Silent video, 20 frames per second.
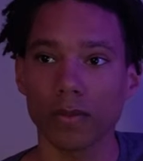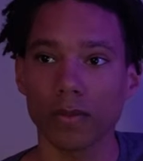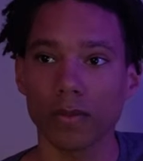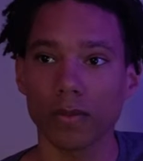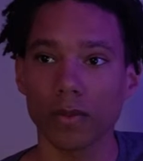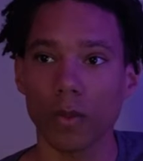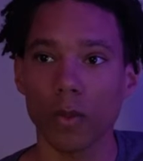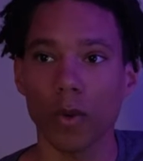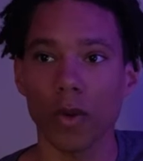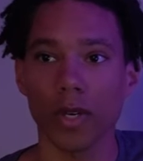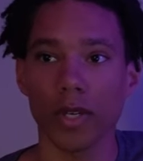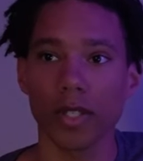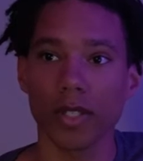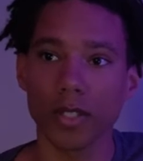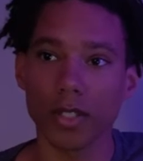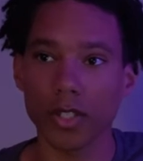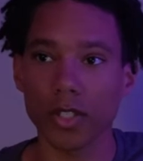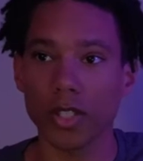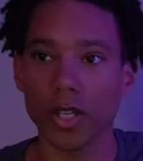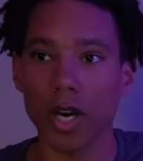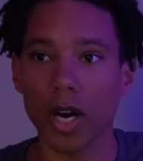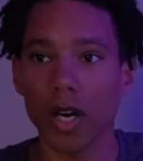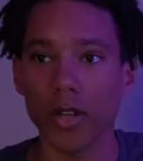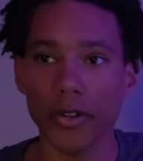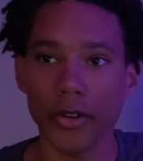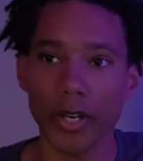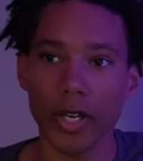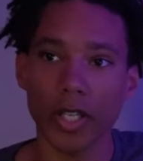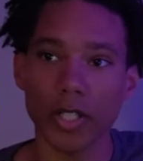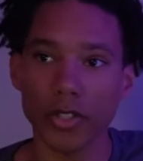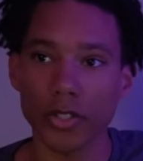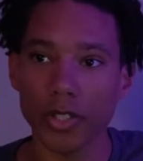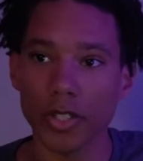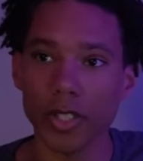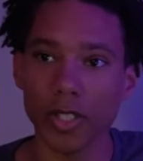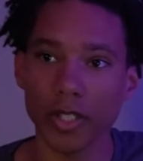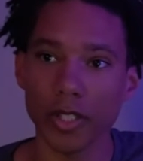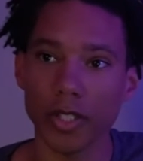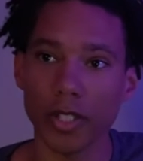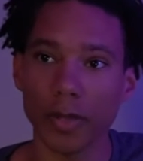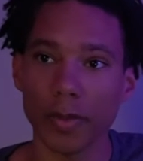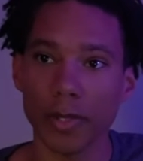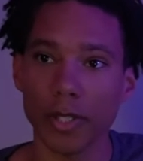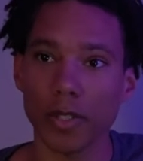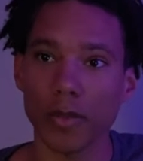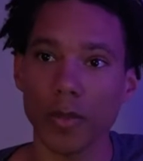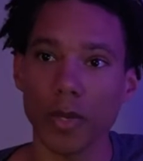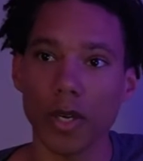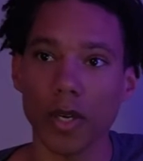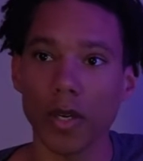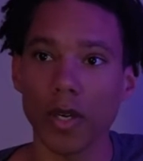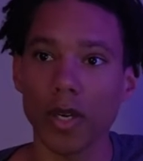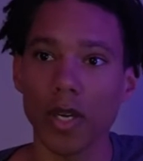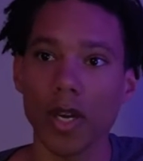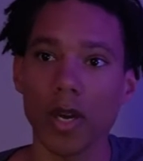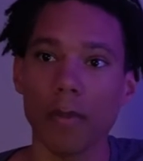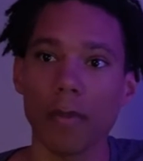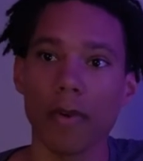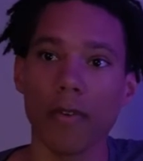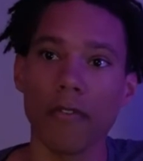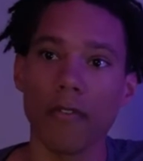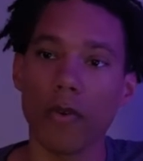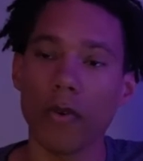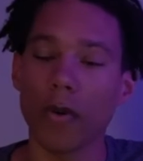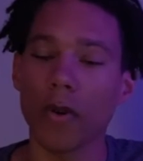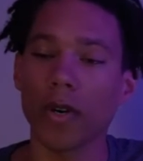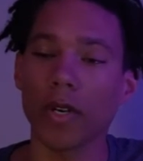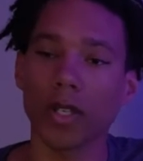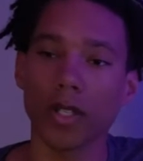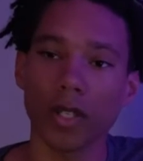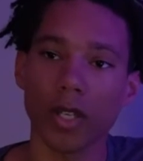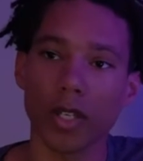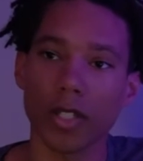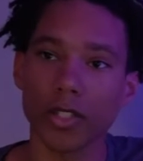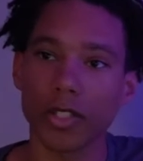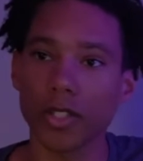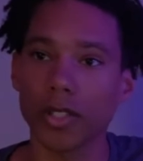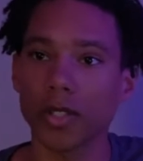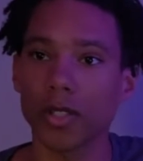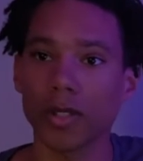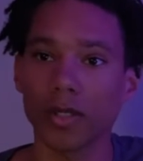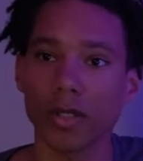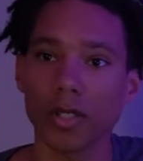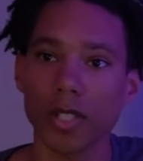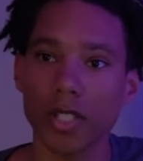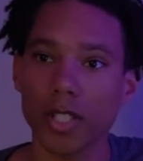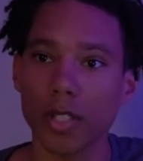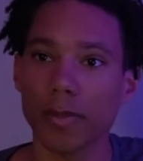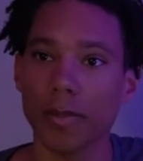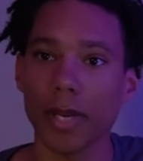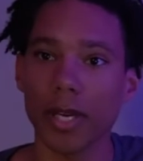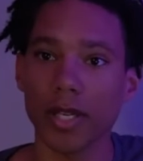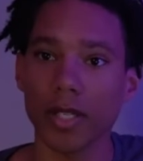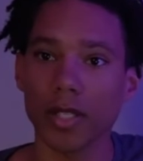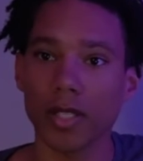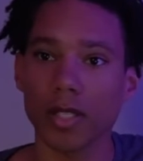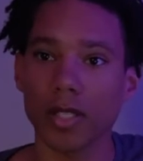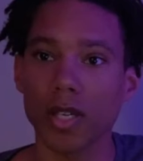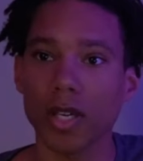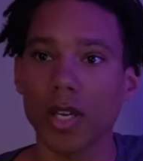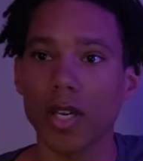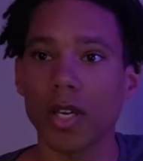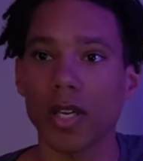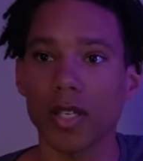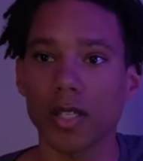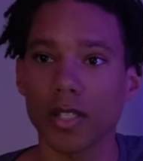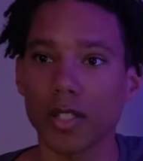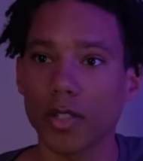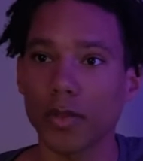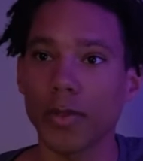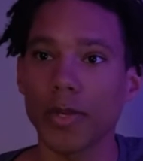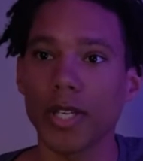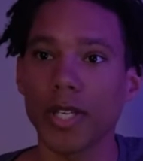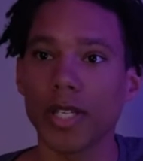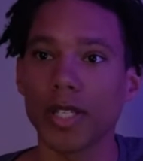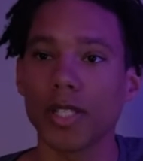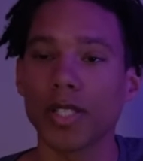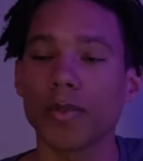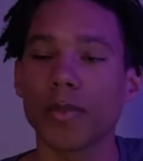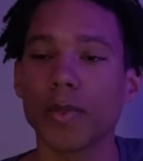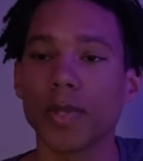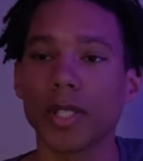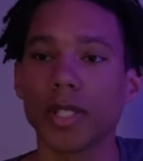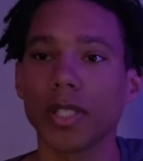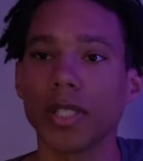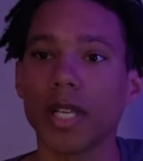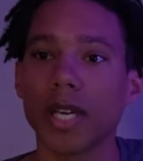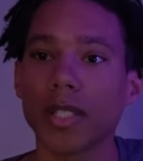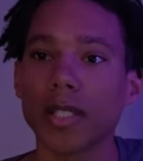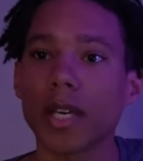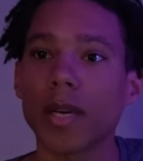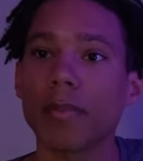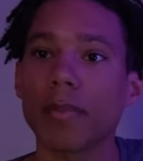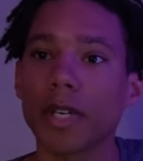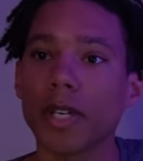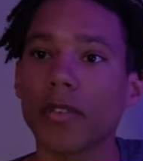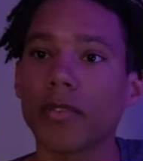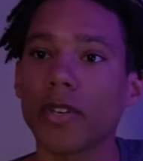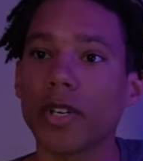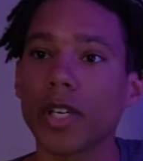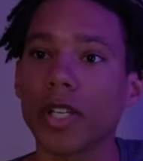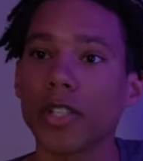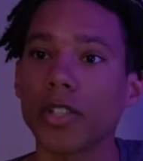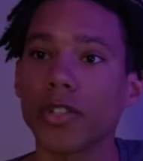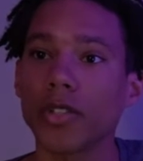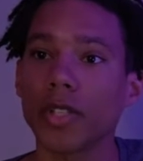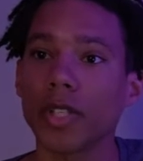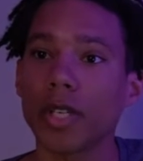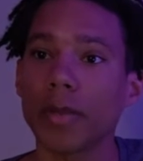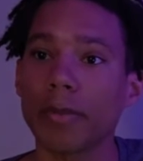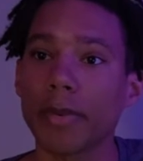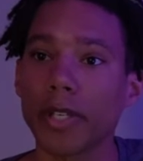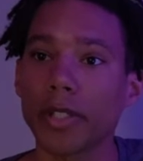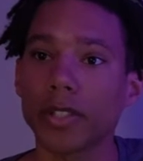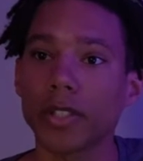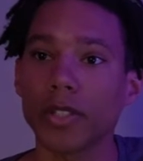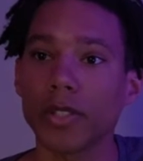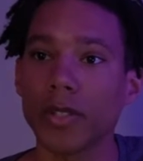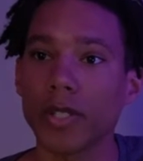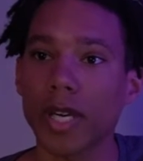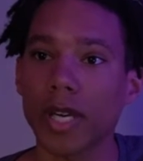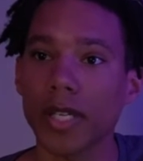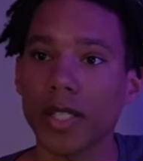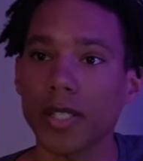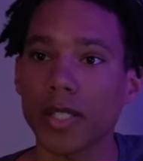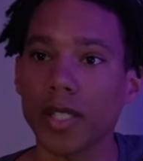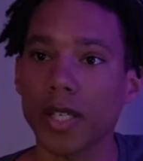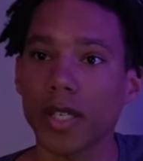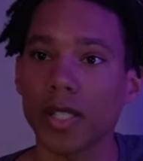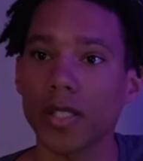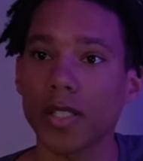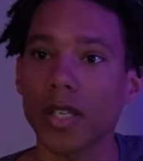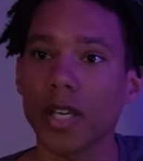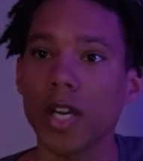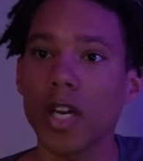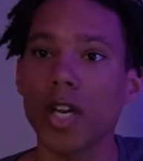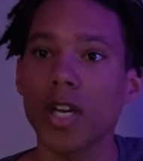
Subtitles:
or in other countries in Europe as well, before in a larger space, because Sweden is really not that big of a country compared to the United States.